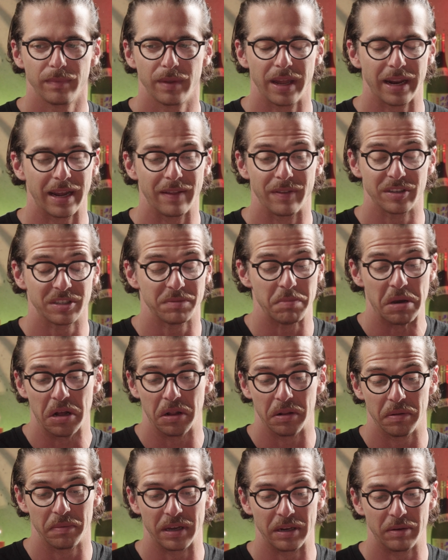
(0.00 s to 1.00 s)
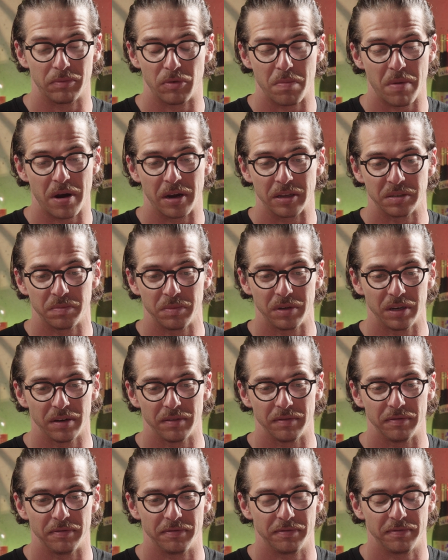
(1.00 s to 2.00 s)
And again, the smell, it reminds me
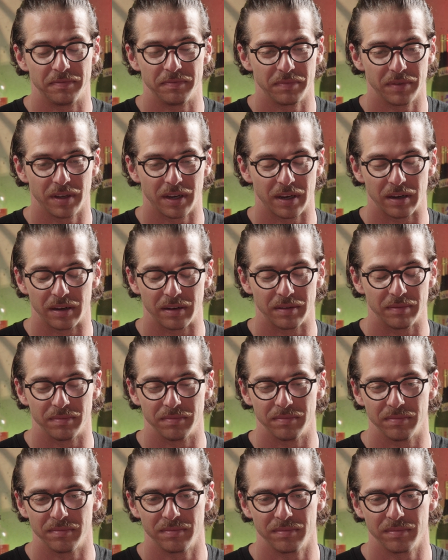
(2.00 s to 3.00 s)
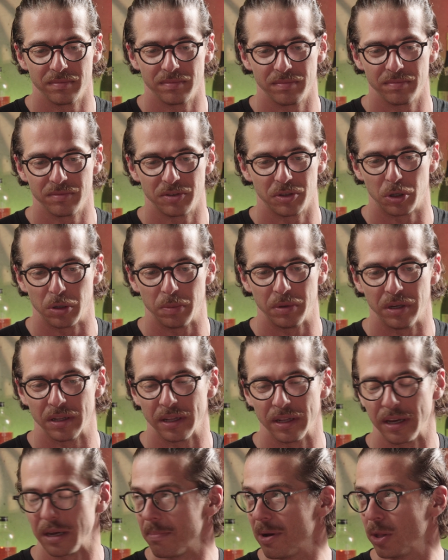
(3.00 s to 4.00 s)
of Serbian
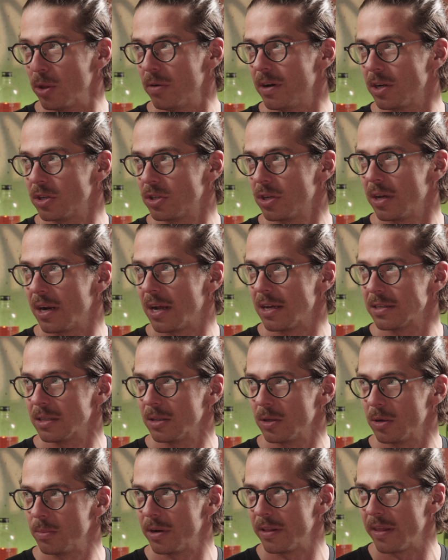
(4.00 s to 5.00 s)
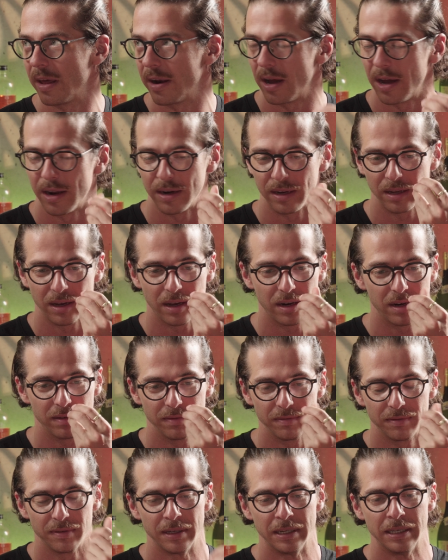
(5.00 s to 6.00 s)
like medovača. It has a little bit of that honey kind
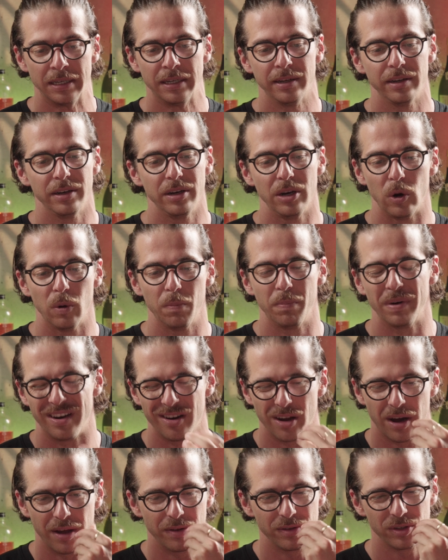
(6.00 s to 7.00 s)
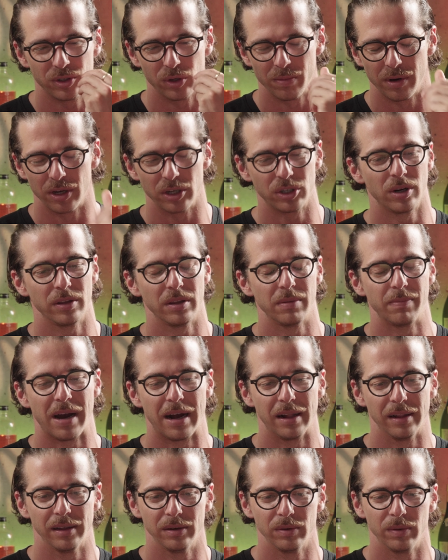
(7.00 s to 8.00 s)
of note, but not so much on the
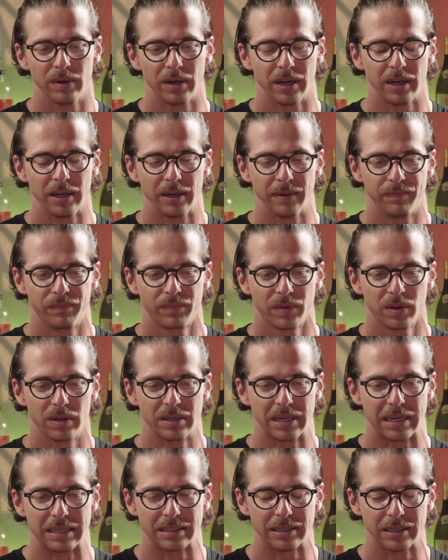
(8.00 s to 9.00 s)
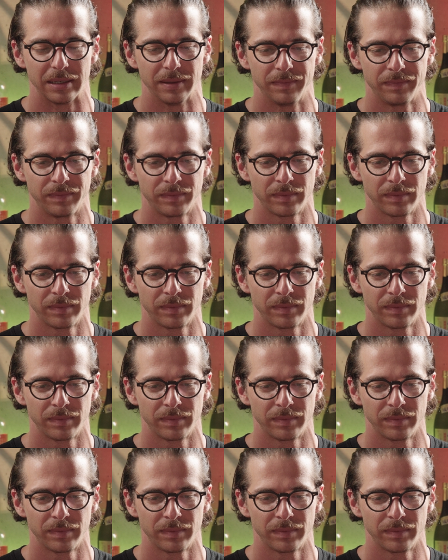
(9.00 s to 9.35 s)
palate when I taste it.